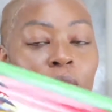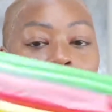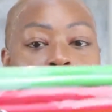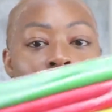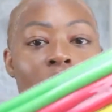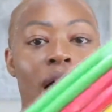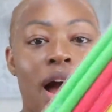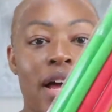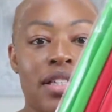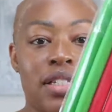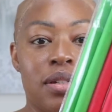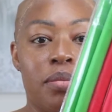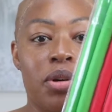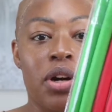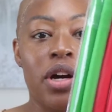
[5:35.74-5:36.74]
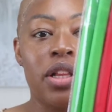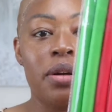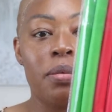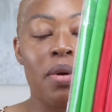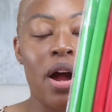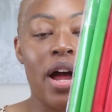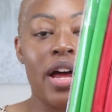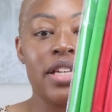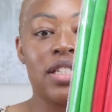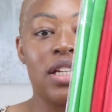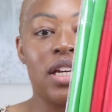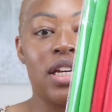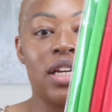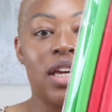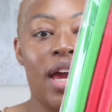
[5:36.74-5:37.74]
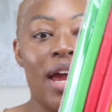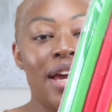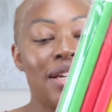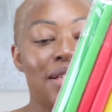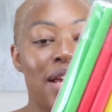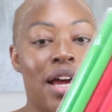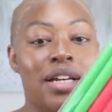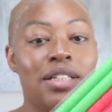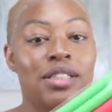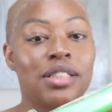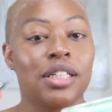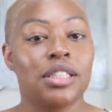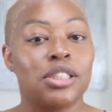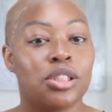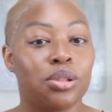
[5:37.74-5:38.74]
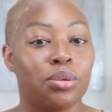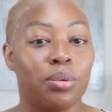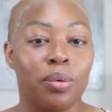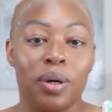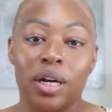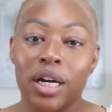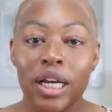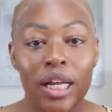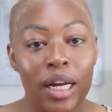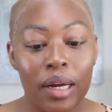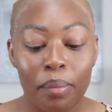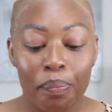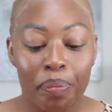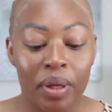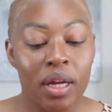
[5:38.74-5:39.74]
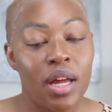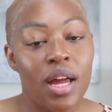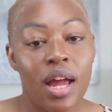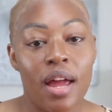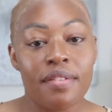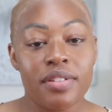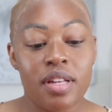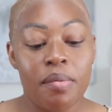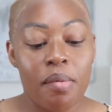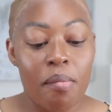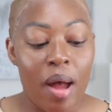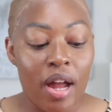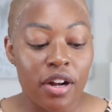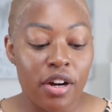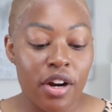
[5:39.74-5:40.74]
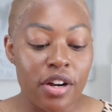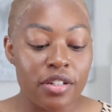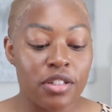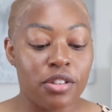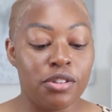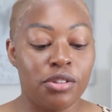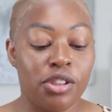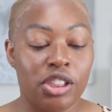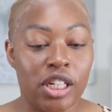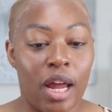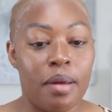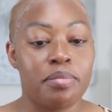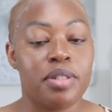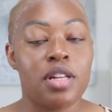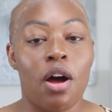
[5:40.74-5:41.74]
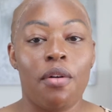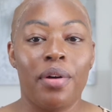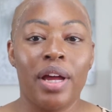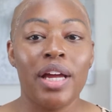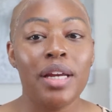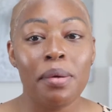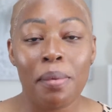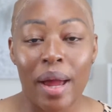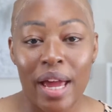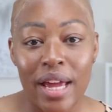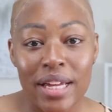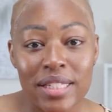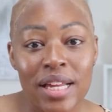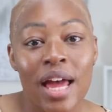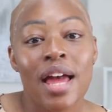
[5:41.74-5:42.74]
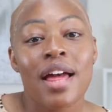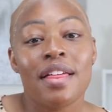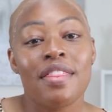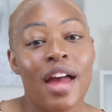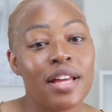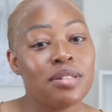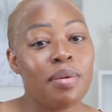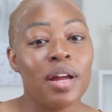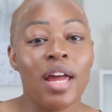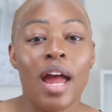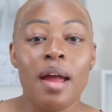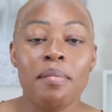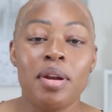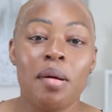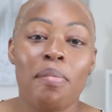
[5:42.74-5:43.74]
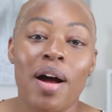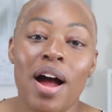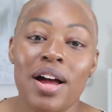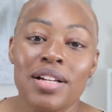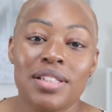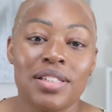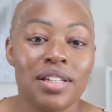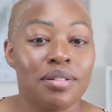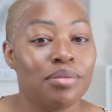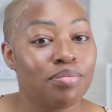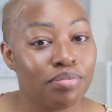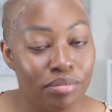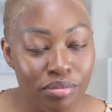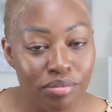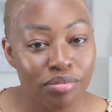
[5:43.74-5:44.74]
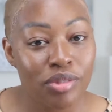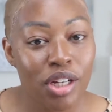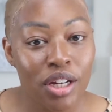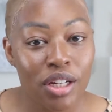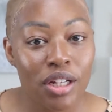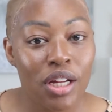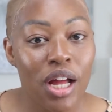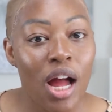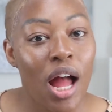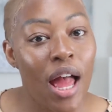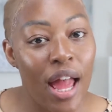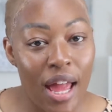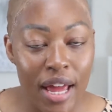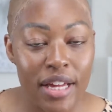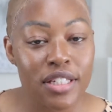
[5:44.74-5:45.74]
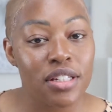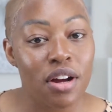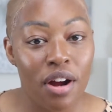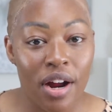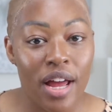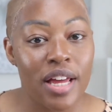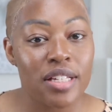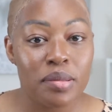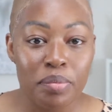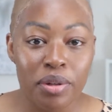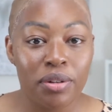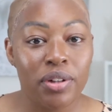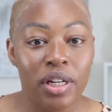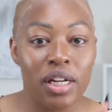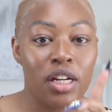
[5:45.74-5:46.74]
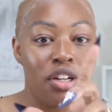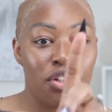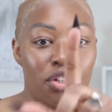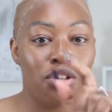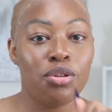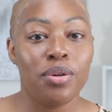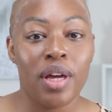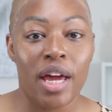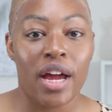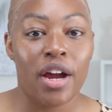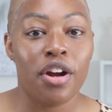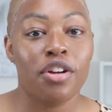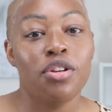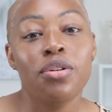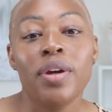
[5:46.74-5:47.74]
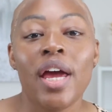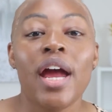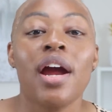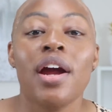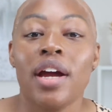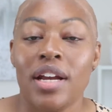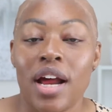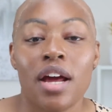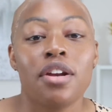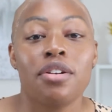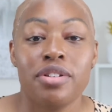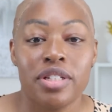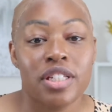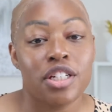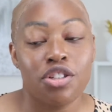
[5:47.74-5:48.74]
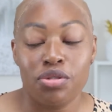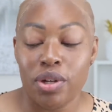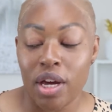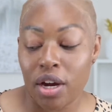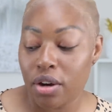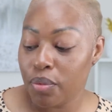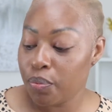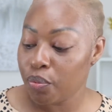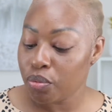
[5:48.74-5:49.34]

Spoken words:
rods, some curling rods, in case I need to twirl it up if some of my curls lose shape. So anyways, that's what came in the box. XRS Beauty, you care, and I noticed that you care.